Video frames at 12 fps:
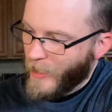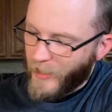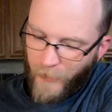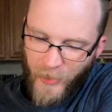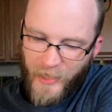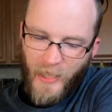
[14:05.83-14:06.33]

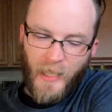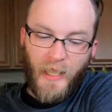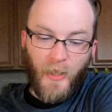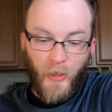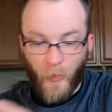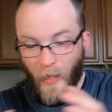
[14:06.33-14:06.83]
Some things I need
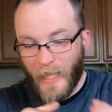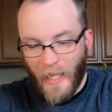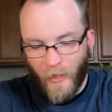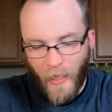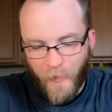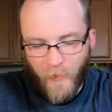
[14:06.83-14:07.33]
to do. Right
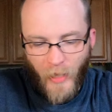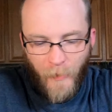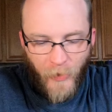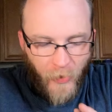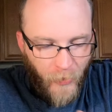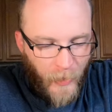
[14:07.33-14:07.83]
now I'm
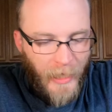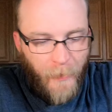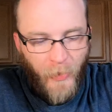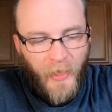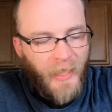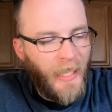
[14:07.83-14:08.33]
3D
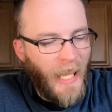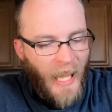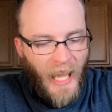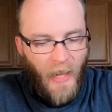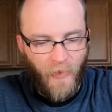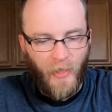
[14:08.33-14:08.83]
printing
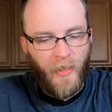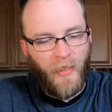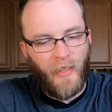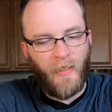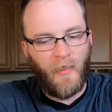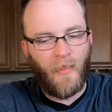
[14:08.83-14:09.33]

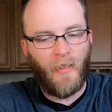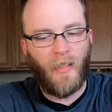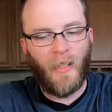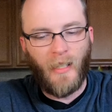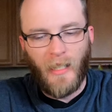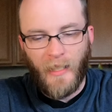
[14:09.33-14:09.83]
everything.
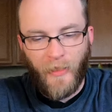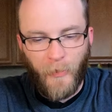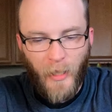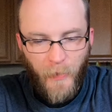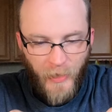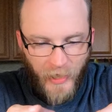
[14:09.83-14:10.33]
I
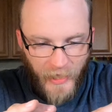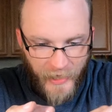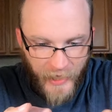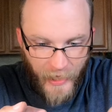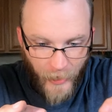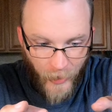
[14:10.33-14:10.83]
3D printed these
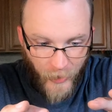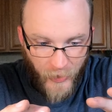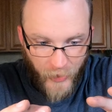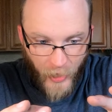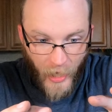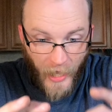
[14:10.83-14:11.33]

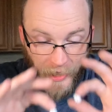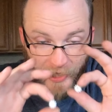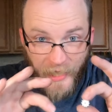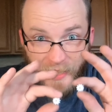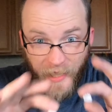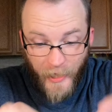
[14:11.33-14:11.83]
gears.
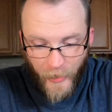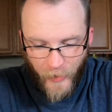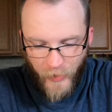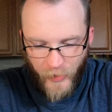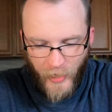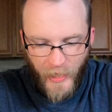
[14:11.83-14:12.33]
These
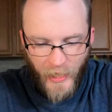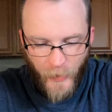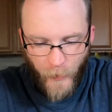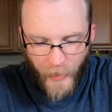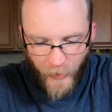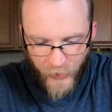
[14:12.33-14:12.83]
gears and these
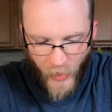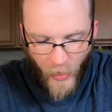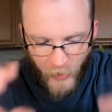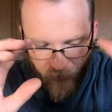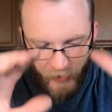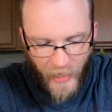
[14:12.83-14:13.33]
wheels
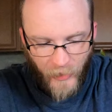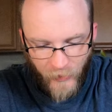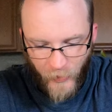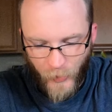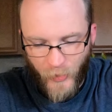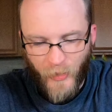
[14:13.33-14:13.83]
are the final
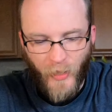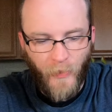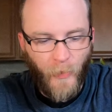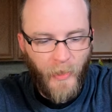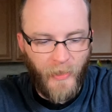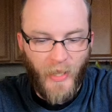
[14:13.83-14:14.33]
versions of
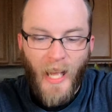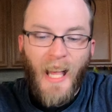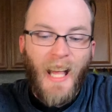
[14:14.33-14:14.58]
the wheels.